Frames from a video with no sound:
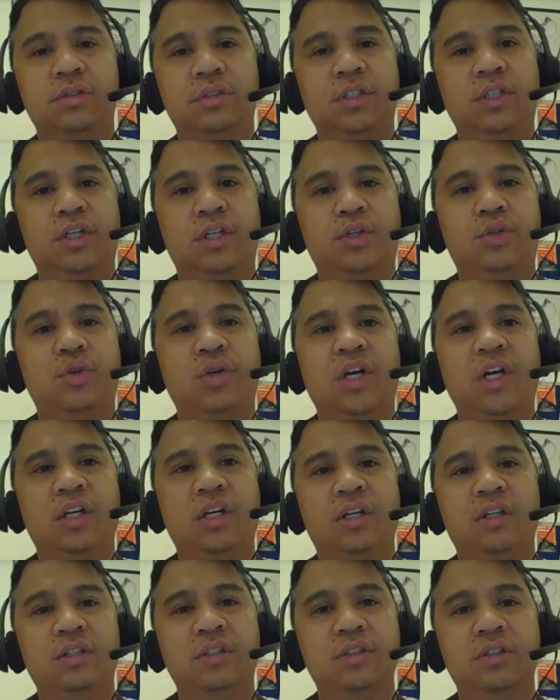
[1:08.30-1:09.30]
You gotta
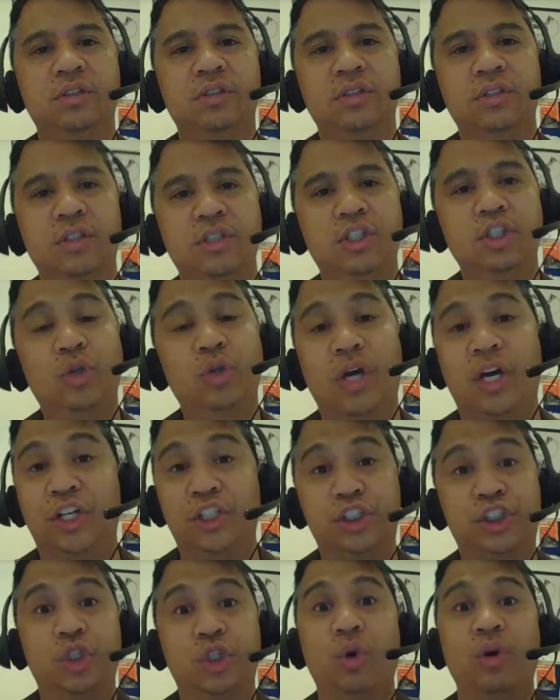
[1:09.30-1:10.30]
cry. You don't
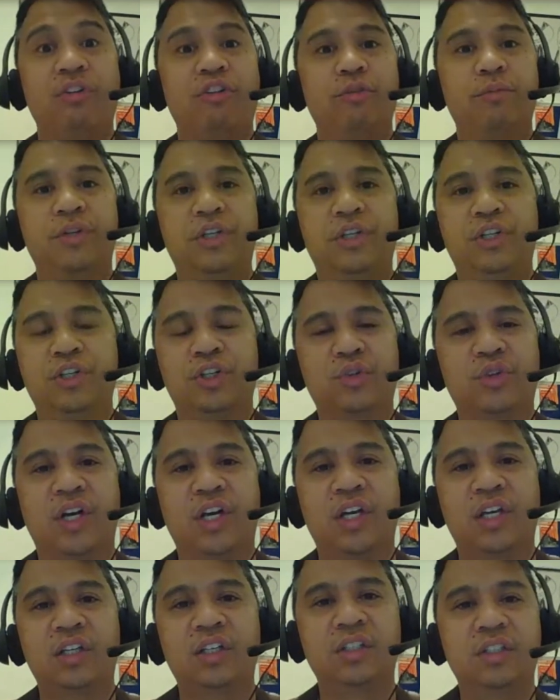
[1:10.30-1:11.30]
gotta show everybody you're
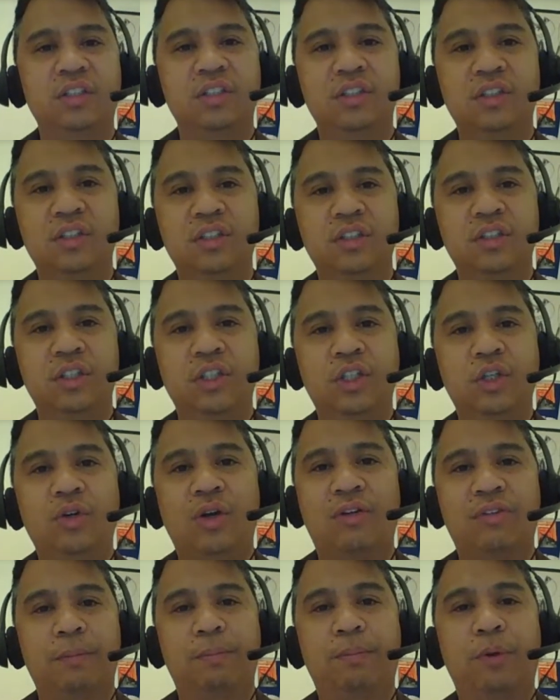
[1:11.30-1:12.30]
crying. You
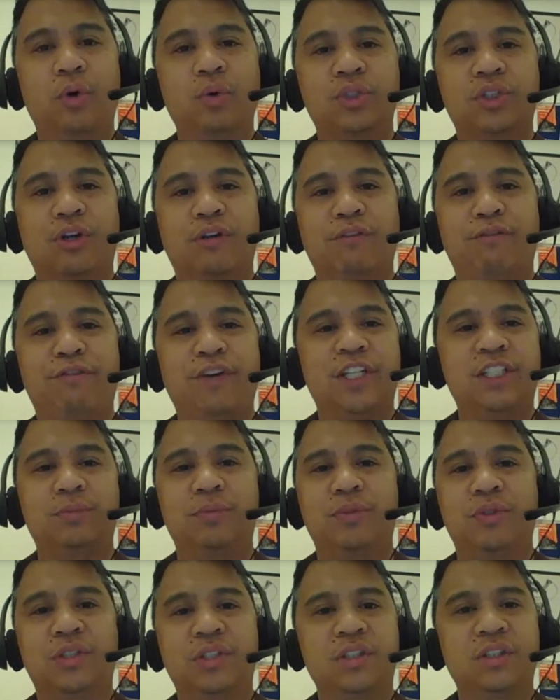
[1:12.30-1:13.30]
don't have to post on
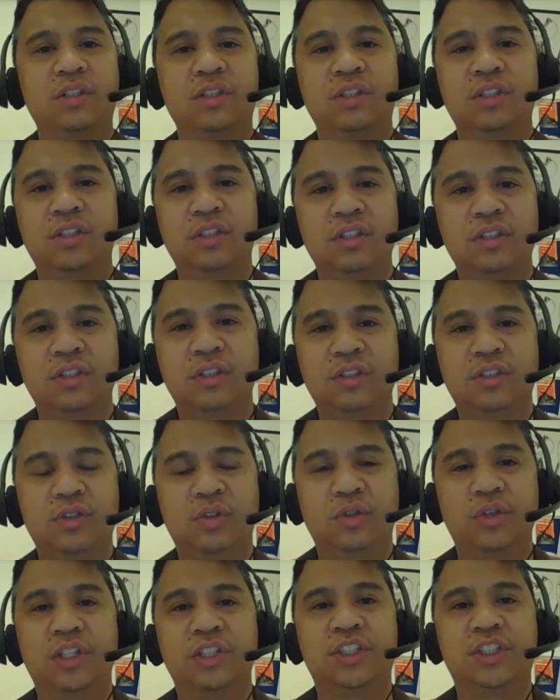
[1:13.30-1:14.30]
Facebook
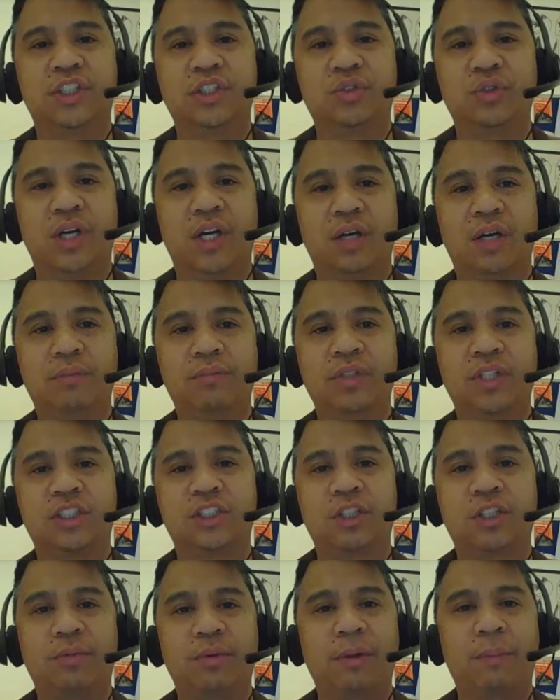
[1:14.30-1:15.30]
or Instagram that
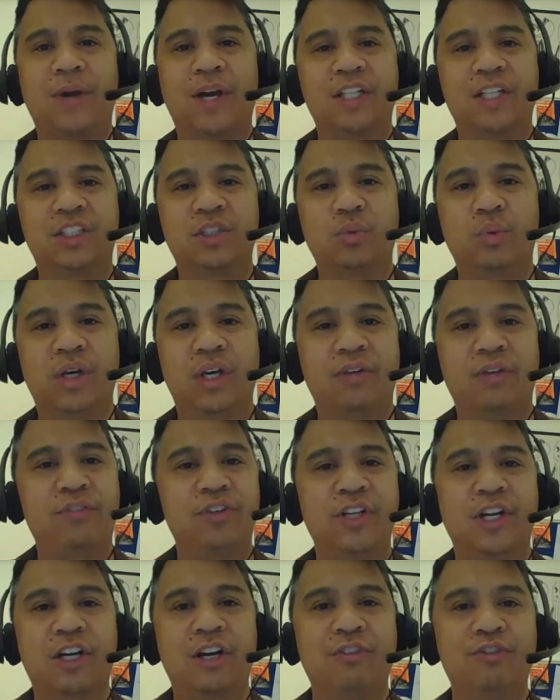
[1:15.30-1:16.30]
somebody passed away
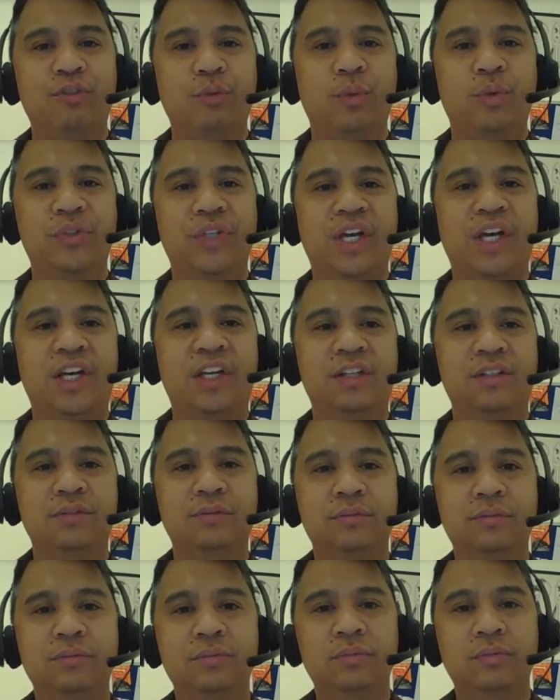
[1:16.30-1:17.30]
if you're not comfortable with that.
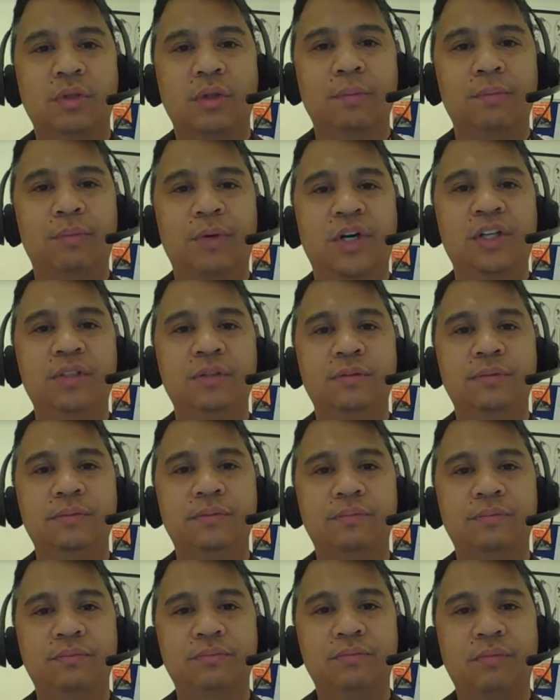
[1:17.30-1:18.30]
But
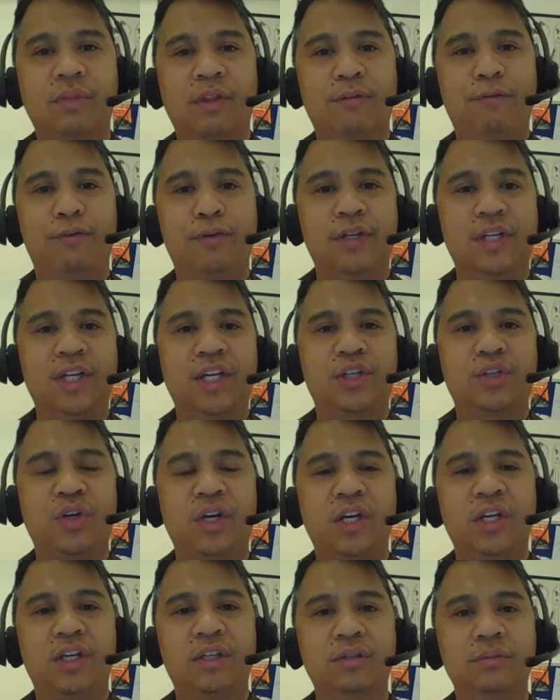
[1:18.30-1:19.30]
if you feel like
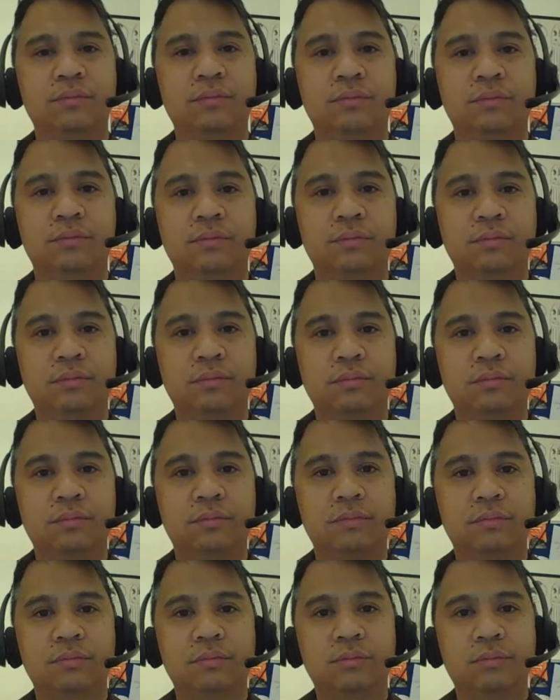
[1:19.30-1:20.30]
crying,
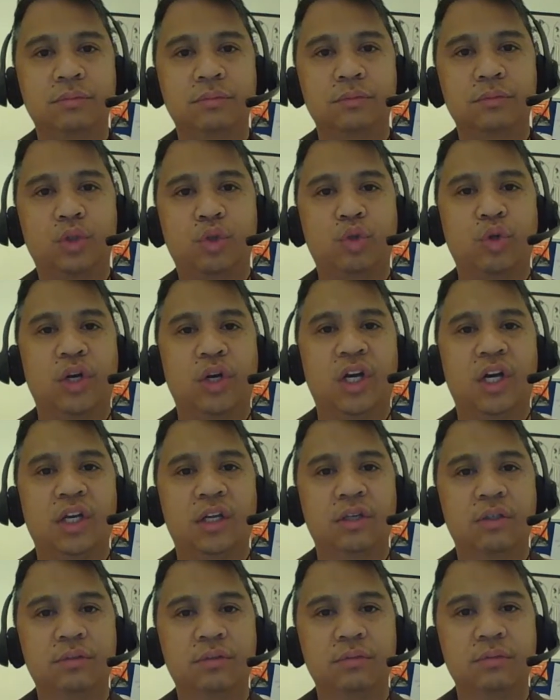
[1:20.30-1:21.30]

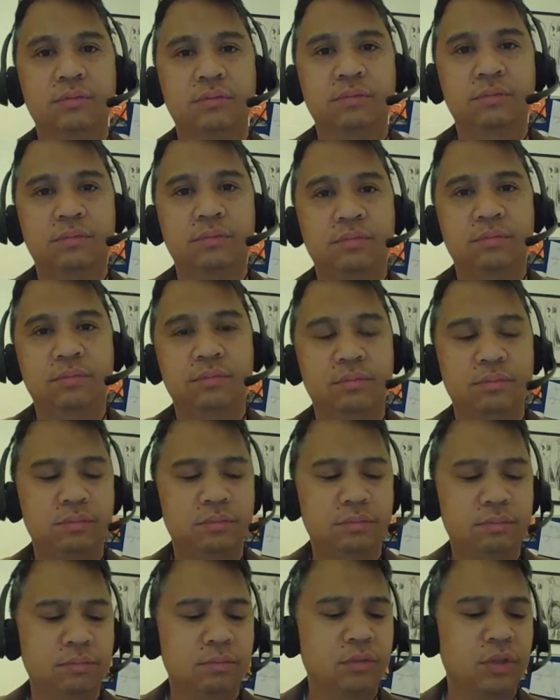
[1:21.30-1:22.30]
cry.
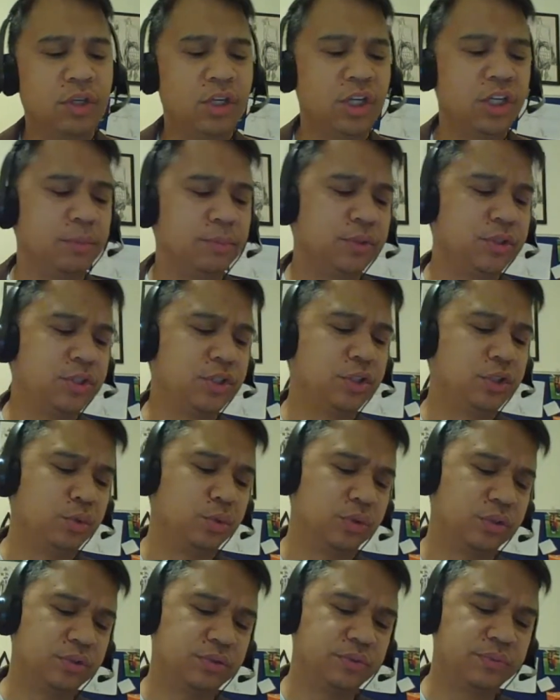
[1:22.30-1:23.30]
Alright, number
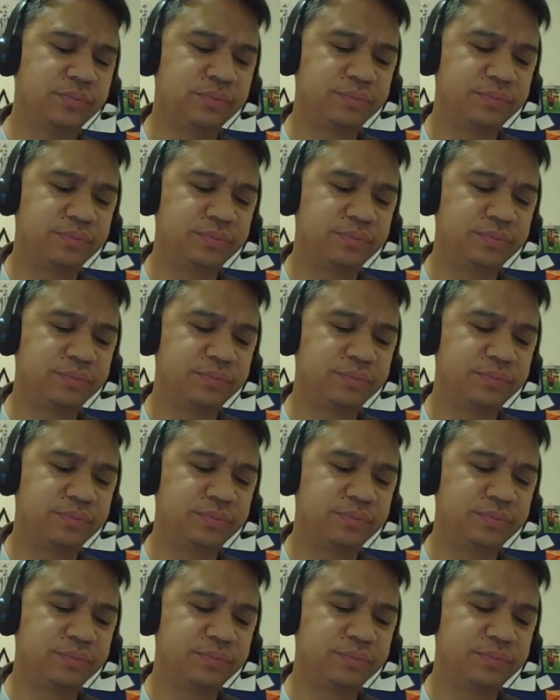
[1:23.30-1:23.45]
two.